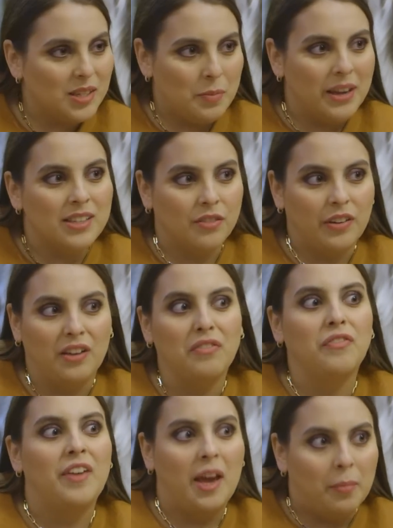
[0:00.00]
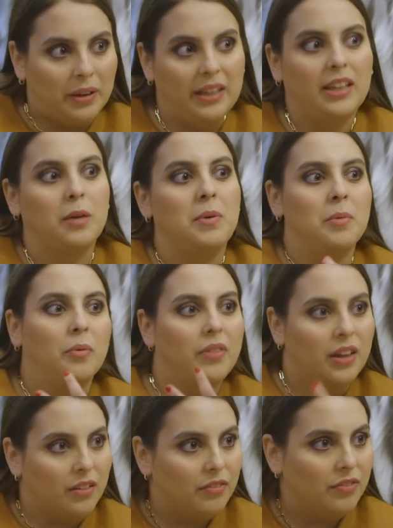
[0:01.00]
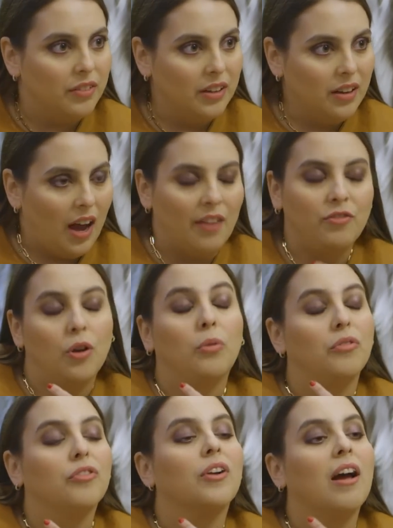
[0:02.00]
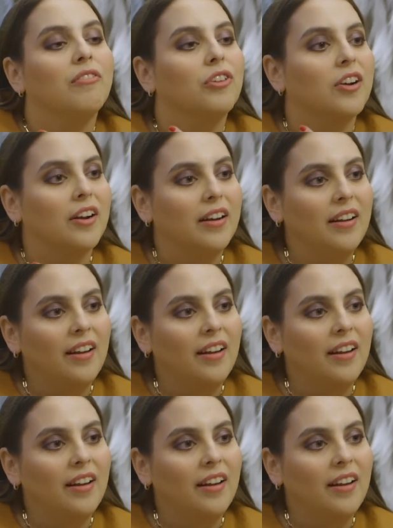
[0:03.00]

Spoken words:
space of, like, family, like, people that I've known forever,